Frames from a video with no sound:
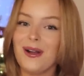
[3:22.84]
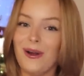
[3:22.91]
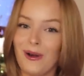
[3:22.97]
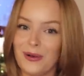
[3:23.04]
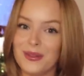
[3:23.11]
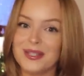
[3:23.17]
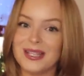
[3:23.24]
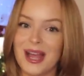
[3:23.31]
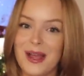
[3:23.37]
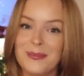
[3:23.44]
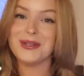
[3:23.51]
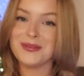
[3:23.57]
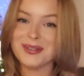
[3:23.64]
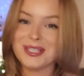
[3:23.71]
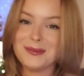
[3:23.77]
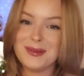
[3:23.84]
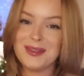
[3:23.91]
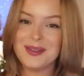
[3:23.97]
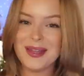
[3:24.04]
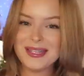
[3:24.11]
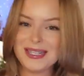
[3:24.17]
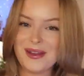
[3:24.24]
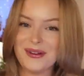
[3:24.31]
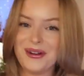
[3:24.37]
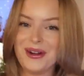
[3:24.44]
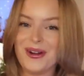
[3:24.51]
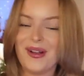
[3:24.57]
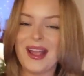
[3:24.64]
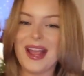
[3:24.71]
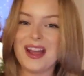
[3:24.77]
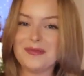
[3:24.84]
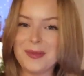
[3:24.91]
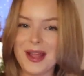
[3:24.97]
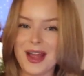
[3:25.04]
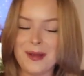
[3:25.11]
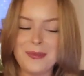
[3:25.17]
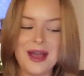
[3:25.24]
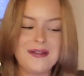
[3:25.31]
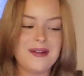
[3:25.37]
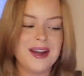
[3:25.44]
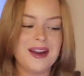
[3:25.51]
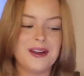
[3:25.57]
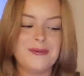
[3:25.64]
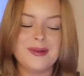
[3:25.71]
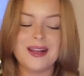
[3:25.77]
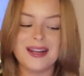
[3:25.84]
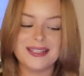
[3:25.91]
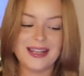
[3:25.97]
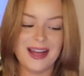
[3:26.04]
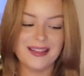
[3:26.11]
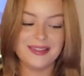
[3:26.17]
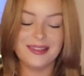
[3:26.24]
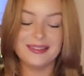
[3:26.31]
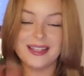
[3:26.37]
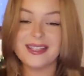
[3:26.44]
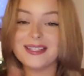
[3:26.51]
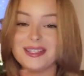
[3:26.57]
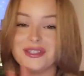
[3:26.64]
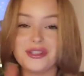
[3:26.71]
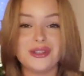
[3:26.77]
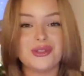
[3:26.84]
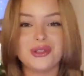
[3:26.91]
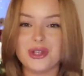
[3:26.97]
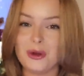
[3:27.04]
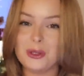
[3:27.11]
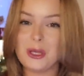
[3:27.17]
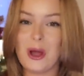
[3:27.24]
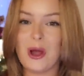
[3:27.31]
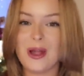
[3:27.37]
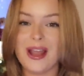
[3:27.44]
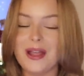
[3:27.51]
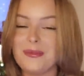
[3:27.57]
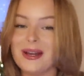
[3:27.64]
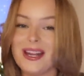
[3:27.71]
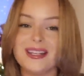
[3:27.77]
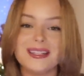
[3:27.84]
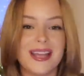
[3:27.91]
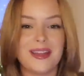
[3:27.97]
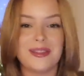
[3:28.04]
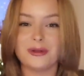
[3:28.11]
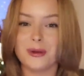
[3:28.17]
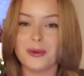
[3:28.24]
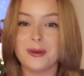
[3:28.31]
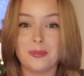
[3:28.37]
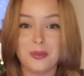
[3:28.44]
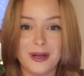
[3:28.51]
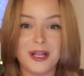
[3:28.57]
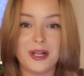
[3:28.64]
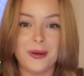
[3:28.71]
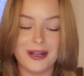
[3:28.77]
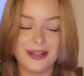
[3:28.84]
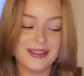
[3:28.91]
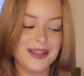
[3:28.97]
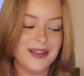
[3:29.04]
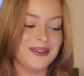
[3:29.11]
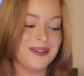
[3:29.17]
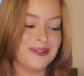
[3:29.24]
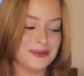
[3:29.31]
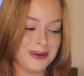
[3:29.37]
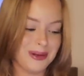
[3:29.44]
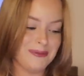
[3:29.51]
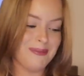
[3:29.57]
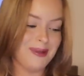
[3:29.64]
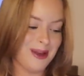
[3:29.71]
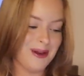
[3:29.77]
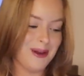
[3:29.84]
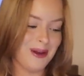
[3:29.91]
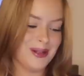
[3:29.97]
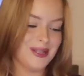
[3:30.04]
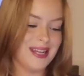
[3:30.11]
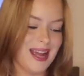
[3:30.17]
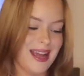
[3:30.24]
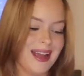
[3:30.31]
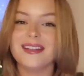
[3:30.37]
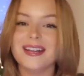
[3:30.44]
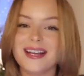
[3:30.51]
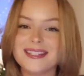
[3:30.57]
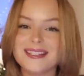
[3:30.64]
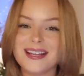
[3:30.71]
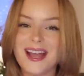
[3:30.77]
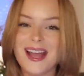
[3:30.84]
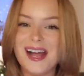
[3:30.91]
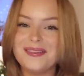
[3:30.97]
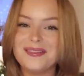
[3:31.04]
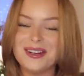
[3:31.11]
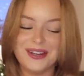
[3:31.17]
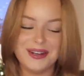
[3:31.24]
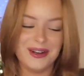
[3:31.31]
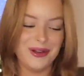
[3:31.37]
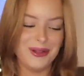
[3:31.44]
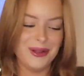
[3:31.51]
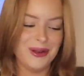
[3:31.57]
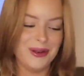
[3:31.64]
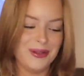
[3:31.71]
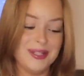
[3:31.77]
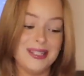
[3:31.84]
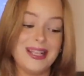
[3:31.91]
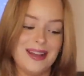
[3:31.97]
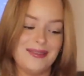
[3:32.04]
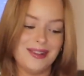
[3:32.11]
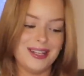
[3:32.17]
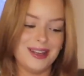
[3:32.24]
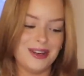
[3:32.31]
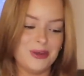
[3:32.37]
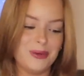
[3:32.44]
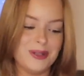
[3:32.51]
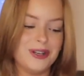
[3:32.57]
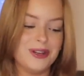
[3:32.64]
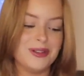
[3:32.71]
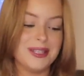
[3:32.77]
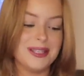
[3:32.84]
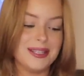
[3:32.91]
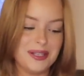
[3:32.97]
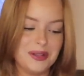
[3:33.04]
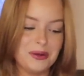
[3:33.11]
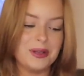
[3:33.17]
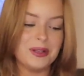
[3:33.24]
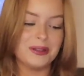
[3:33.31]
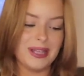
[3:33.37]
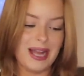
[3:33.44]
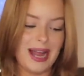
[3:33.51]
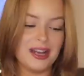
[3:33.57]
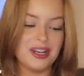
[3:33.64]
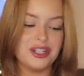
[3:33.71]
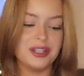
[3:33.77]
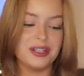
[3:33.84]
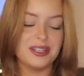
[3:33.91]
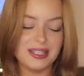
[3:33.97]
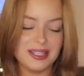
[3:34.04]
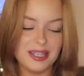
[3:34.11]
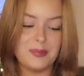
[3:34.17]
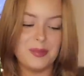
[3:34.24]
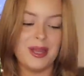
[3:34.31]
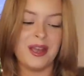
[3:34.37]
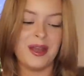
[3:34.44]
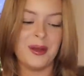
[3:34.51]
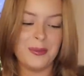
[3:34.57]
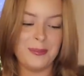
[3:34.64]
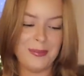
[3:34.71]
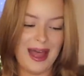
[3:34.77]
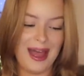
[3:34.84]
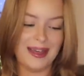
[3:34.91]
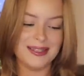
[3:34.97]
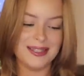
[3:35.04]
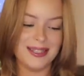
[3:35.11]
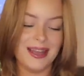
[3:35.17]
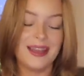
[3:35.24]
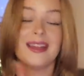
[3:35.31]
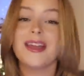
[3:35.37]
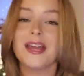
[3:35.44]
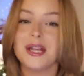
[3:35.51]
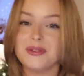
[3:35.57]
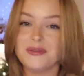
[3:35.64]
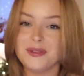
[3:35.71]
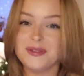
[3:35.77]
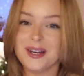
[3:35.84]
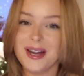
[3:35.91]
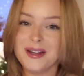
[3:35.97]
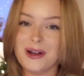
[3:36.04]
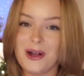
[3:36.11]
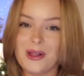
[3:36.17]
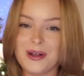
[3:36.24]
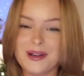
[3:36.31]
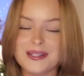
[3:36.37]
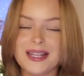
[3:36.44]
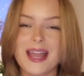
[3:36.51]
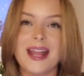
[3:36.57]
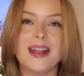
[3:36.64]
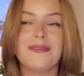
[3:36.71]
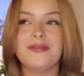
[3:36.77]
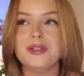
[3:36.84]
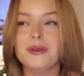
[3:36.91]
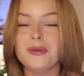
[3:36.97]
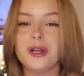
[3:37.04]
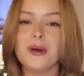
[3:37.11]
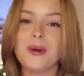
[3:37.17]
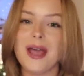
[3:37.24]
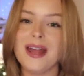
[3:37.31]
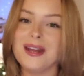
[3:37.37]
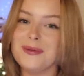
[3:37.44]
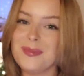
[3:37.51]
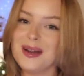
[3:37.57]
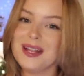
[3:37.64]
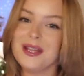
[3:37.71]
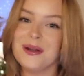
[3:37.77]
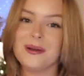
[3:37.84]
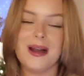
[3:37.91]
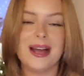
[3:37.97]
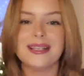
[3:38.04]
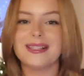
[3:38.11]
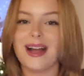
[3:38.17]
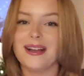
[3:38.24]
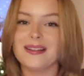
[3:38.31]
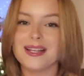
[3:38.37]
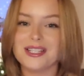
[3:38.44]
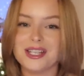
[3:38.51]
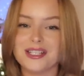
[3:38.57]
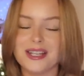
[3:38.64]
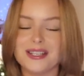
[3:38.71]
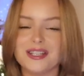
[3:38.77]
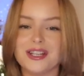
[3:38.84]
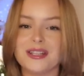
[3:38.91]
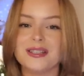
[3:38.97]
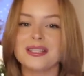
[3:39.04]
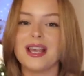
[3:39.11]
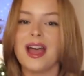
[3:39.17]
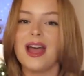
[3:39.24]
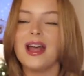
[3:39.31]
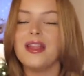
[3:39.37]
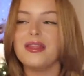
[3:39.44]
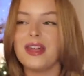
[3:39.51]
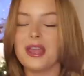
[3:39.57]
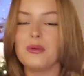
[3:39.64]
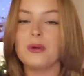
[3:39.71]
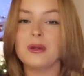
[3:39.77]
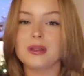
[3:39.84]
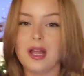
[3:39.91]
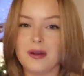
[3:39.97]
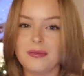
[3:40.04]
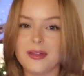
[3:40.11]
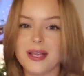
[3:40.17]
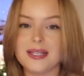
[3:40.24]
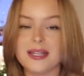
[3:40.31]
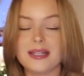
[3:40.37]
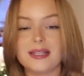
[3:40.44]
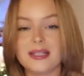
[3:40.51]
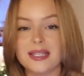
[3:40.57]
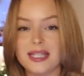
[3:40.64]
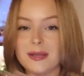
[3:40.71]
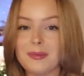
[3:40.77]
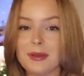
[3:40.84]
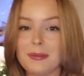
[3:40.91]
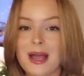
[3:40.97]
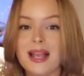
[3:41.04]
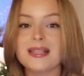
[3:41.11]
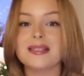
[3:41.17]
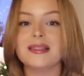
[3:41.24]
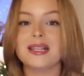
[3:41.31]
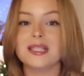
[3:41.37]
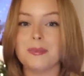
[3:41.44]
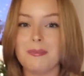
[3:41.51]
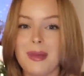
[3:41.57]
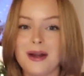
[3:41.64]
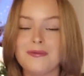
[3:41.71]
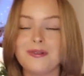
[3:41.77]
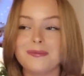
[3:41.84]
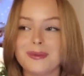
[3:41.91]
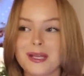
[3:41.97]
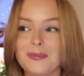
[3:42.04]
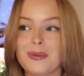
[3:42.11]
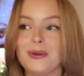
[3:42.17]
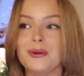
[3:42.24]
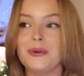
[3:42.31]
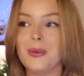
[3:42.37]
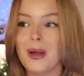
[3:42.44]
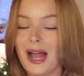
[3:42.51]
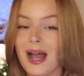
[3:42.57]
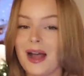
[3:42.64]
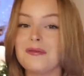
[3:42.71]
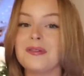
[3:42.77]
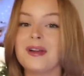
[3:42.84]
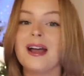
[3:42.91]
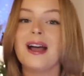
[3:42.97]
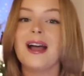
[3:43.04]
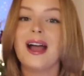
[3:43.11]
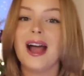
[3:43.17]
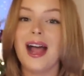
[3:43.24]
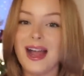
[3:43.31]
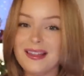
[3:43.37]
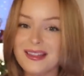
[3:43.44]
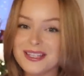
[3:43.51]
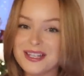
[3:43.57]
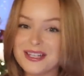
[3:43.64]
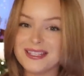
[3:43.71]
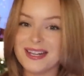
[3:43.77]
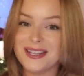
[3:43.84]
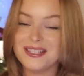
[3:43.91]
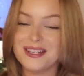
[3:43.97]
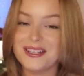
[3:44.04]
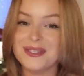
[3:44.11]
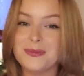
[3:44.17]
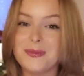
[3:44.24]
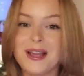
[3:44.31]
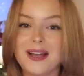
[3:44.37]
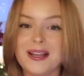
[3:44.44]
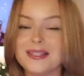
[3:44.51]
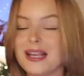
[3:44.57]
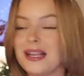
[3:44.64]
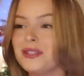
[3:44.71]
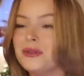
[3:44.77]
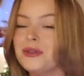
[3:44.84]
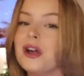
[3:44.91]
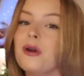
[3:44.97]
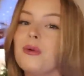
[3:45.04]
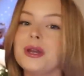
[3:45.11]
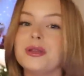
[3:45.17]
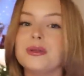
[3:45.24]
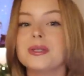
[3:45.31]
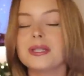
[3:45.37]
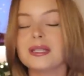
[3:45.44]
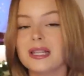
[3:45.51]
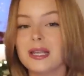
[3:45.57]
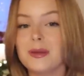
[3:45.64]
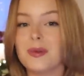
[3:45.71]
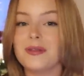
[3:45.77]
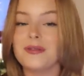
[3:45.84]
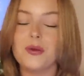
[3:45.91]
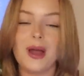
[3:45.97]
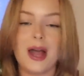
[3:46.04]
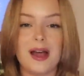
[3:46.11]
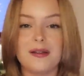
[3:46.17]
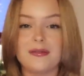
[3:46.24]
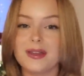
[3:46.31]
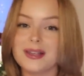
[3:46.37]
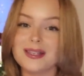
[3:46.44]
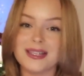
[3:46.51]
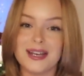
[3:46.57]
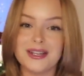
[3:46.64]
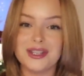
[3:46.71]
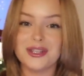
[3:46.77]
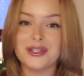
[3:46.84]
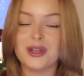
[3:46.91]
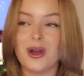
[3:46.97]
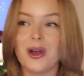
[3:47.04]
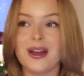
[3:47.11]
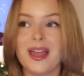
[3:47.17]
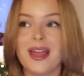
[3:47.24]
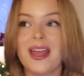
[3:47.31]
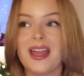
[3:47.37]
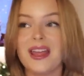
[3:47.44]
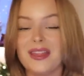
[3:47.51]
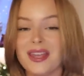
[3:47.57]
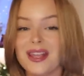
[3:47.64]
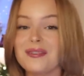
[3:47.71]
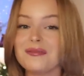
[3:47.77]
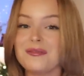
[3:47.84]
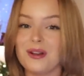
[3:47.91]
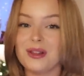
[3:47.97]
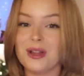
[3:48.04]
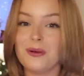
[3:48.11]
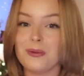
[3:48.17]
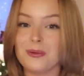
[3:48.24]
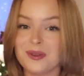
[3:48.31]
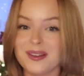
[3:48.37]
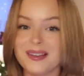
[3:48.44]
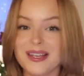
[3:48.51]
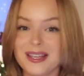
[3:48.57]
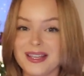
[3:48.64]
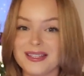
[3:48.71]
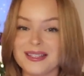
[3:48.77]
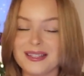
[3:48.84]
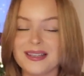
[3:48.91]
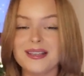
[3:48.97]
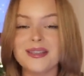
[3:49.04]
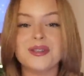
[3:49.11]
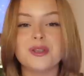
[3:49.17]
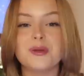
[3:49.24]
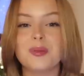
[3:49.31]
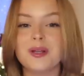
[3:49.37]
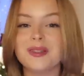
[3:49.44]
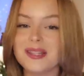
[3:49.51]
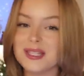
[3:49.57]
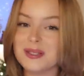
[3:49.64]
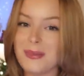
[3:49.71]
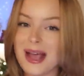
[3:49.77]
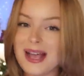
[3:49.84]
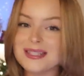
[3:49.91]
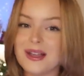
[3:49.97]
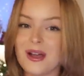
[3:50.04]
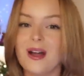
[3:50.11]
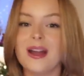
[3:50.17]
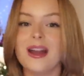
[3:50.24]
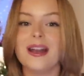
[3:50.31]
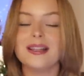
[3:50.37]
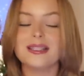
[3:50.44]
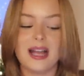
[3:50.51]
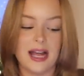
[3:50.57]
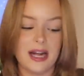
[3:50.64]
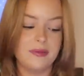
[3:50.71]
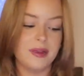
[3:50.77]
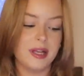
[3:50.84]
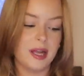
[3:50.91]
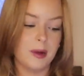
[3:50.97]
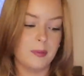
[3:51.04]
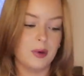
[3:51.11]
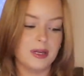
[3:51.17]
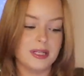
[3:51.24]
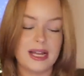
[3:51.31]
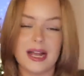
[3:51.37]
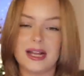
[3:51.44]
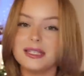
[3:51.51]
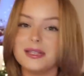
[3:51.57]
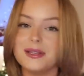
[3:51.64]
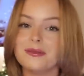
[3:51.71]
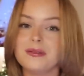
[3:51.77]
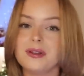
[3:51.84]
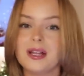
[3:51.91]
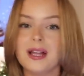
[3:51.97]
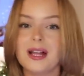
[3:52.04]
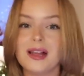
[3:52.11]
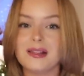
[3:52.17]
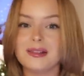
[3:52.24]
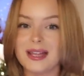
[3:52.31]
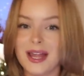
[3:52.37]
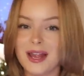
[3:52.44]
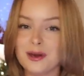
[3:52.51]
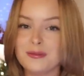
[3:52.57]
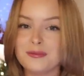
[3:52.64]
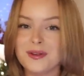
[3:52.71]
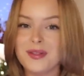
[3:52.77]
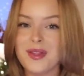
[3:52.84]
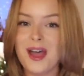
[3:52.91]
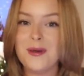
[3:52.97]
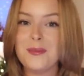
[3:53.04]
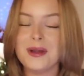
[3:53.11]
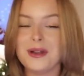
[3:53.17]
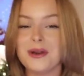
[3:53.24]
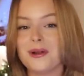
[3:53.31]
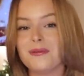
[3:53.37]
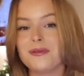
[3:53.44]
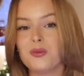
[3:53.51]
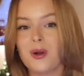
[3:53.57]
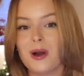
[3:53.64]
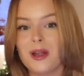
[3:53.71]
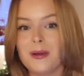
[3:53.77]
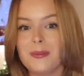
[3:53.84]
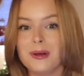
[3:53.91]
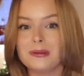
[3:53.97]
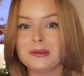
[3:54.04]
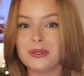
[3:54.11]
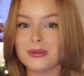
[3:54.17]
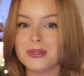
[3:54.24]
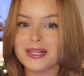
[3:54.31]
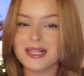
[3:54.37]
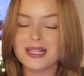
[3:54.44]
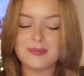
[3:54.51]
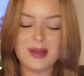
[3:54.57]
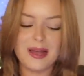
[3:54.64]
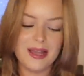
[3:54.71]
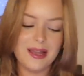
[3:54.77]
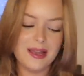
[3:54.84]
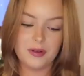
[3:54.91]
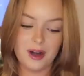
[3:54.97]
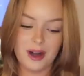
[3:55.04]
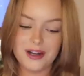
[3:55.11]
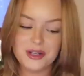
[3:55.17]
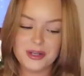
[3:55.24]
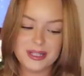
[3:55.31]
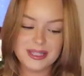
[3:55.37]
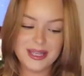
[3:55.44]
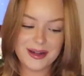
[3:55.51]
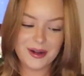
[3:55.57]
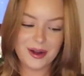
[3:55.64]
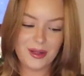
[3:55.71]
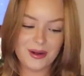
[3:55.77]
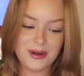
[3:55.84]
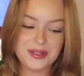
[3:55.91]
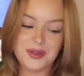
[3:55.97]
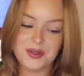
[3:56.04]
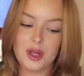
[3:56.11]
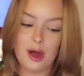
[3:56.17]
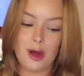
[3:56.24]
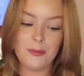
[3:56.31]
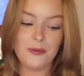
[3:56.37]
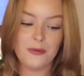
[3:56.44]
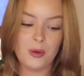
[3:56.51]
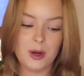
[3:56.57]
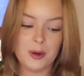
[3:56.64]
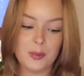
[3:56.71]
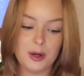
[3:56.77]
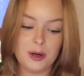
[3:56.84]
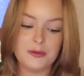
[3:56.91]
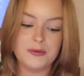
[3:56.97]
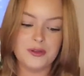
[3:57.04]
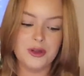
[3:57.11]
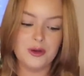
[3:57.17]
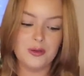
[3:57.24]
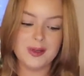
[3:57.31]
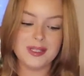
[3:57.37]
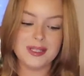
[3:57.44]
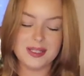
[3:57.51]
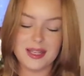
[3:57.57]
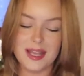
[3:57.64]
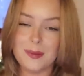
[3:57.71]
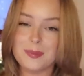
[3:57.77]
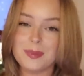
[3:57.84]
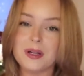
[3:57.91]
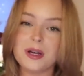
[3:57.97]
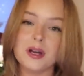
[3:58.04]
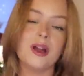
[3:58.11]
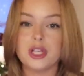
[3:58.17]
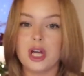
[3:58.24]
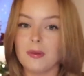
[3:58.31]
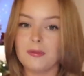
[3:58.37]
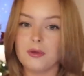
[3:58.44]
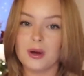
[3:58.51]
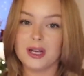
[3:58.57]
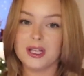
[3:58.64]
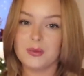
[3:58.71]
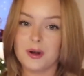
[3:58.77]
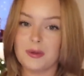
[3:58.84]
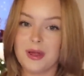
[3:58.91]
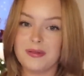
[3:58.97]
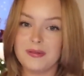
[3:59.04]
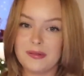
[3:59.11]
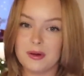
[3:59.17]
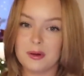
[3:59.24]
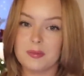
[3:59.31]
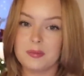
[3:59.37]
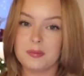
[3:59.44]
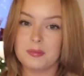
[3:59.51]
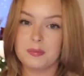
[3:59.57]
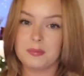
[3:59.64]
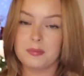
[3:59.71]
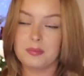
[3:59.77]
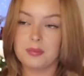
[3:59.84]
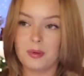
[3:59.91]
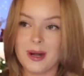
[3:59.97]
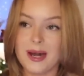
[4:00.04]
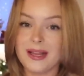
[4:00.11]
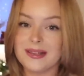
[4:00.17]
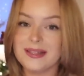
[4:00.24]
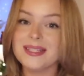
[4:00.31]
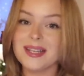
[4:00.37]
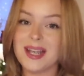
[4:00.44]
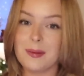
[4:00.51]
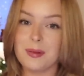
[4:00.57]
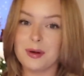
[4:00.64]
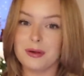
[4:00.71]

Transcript: all the time. So if you see me looking down at all, I have my iPad right here because the list is just so long and we need to get through it pretty quickly or else we're gonna be here all day. The next thing I have under girly girl, this is kind of a tongue twister, the silk lash sleeping mask. It's $59, and if you know anybody who has eyelash extensions, they will love this. It's a sleeping mask that's meant for people who have eyelash extensions, because as you know, when you sleep, if you have extensions on, they can fall out really easily. So you put this mask on and it's kind of like a protective layer for them, and you don't have to worry about losing as many. For $110, the Tom Ford perfume sampler. Tom Ford is one of my favorite brands to get